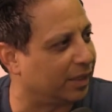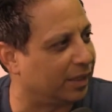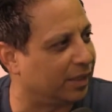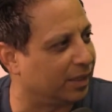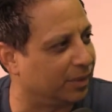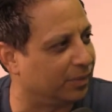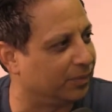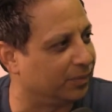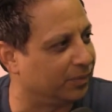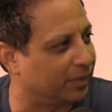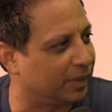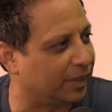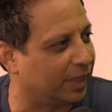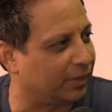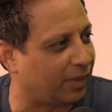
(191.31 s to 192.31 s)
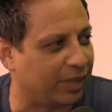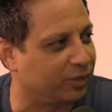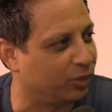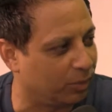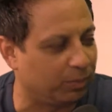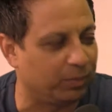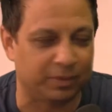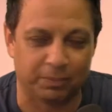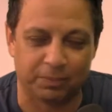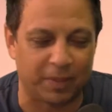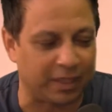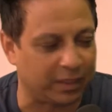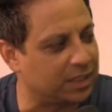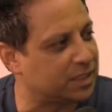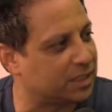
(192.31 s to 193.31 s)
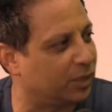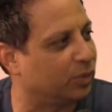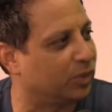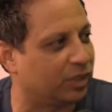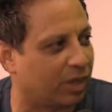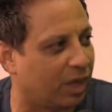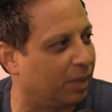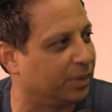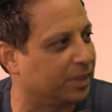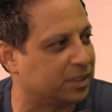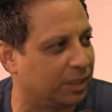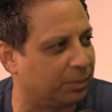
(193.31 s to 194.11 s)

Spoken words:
I know mainly see it with comics?